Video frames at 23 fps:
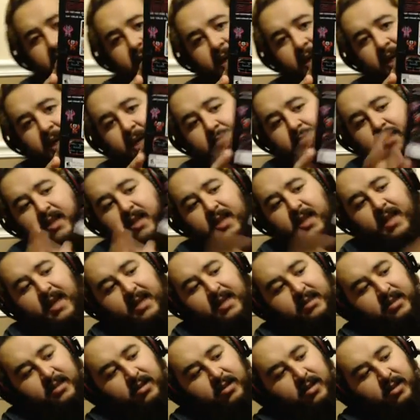games, and then it
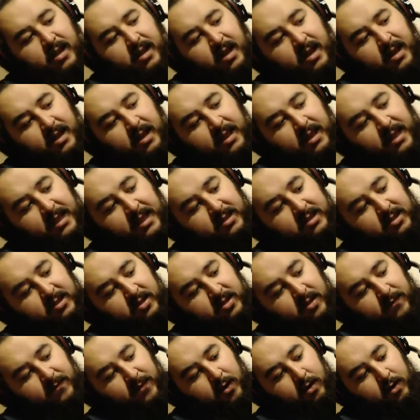has a list
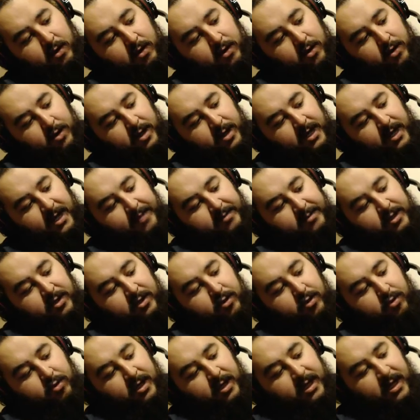of all 30 games
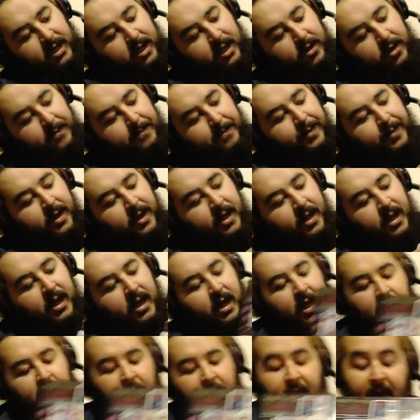included here.
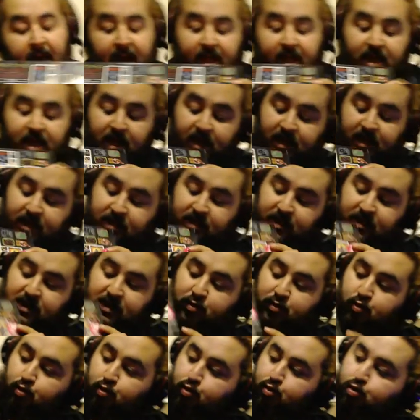I think this is
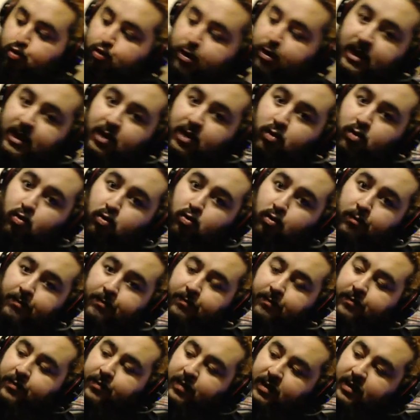really cool.
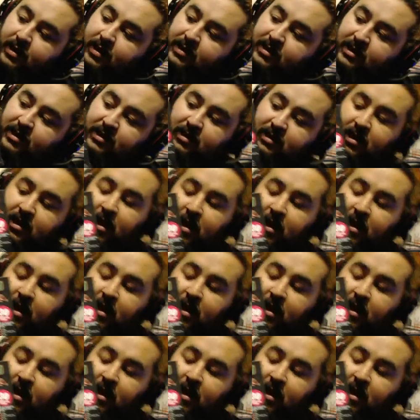This is